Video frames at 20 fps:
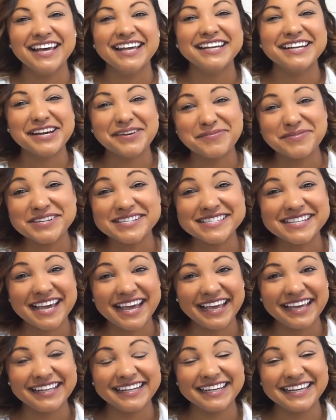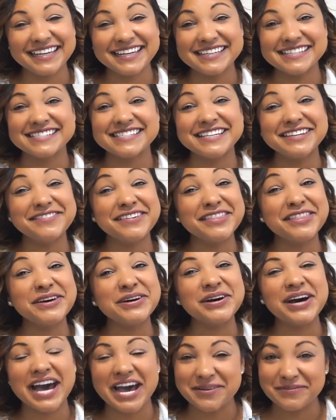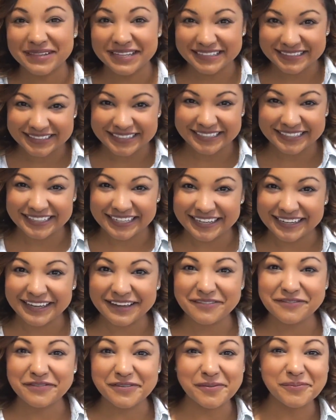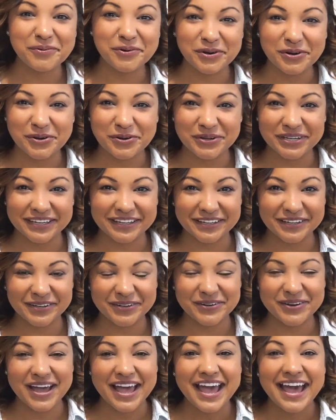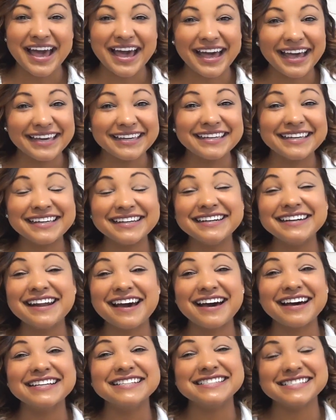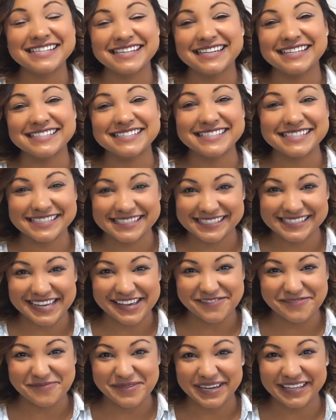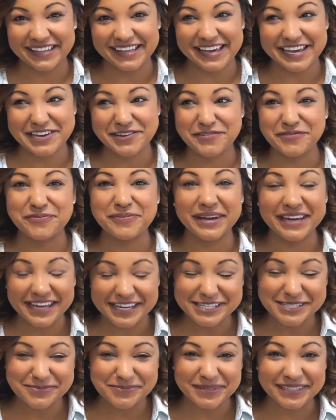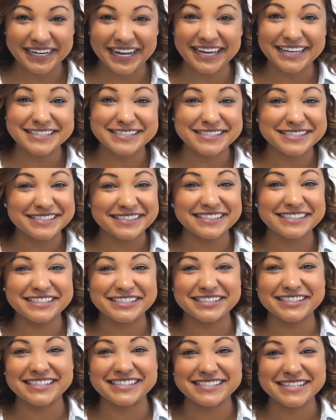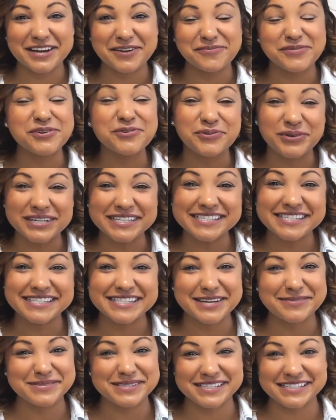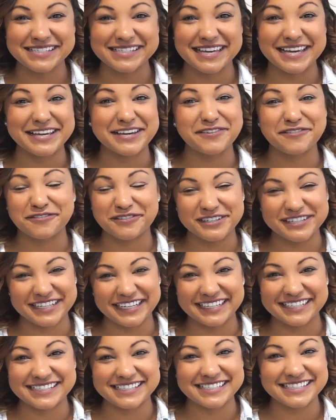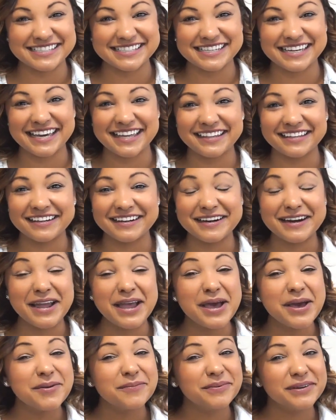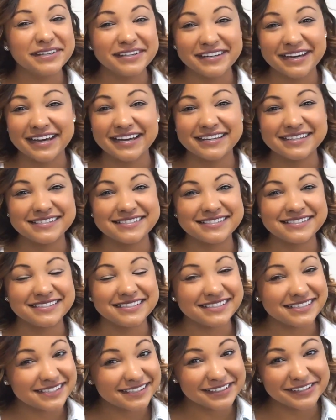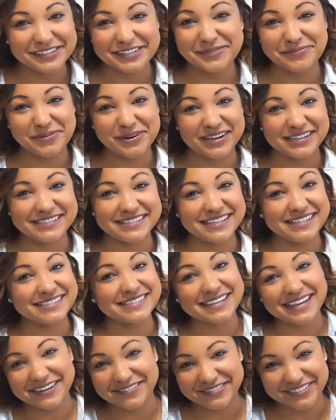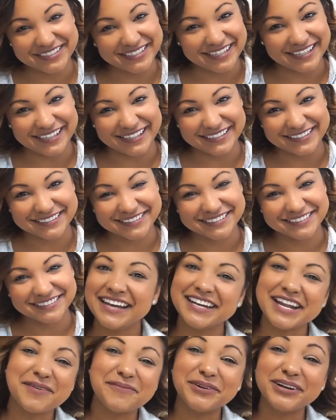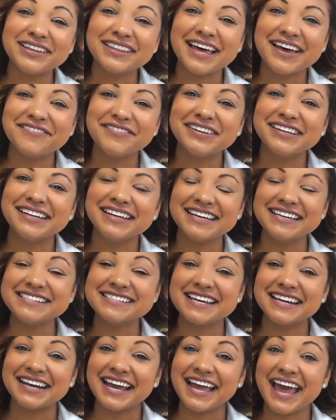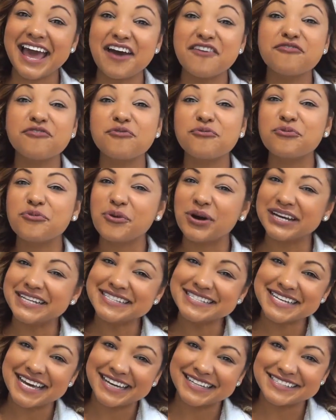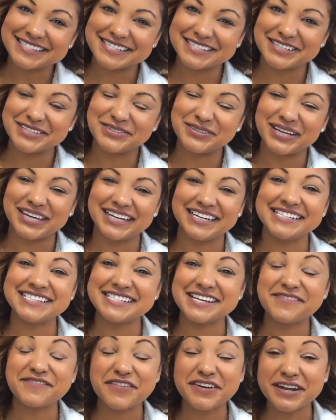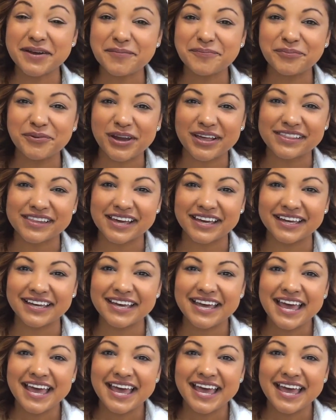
Number 10 is even though I'm Latina, I'm from Puerto Rico, I cannot dance to save my life. My husband has to literally tell me what steps to take if we're dancing together, but you guys, it's a learning process every day. Number 11 is that I one tattoo and it's of an umbrella.